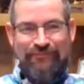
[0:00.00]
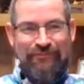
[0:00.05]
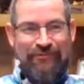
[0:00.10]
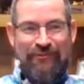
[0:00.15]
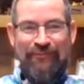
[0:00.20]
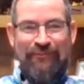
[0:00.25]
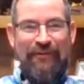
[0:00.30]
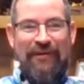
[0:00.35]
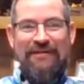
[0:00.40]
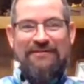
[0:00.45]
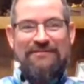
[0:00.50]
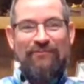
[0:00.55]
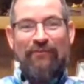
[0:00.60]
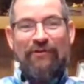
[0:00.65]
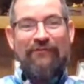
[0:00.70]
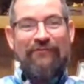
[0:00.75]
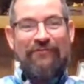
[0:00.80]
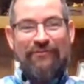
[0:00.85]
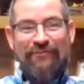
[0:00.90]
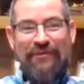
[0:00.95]
the best, one
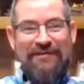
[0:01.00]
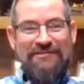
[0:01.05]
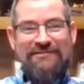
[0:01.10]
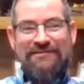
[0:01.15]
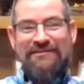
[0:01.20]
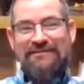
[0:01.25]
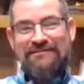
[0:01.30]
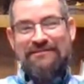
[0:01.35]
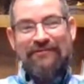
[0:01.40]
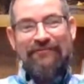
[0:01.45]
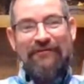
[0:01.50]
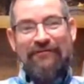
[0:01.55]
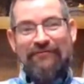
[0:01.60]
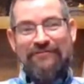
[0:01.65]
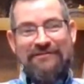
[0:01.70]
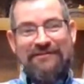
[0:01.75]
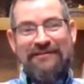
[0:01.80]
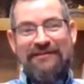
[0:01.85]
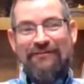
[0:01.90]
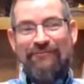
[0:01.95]
of the best things I've ever
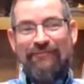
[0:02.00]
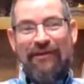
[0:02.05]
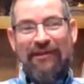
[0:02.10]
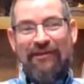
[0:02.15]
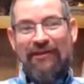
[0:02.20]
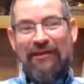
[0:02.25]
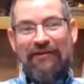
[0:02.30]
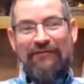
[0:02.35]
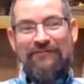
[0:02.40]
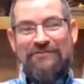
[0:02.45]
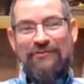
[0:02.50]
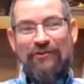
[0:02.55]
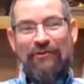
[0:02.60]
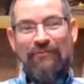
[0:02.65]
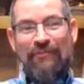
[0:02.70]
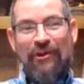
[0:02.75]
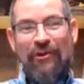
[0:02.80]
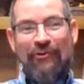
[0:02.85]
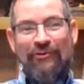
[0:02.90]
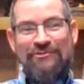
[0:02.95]
did in my life. So
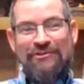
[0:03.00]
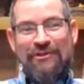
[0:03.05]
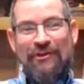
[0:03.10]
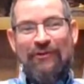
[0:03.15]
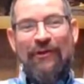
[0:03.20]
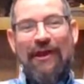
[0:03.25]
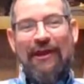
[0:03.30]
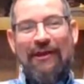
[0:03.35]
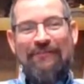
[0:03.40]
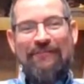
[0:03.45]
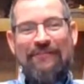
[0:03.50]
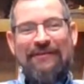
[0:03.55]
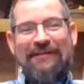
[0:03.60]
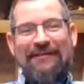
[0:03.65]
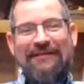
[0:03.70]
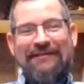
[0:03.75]
I'm so happy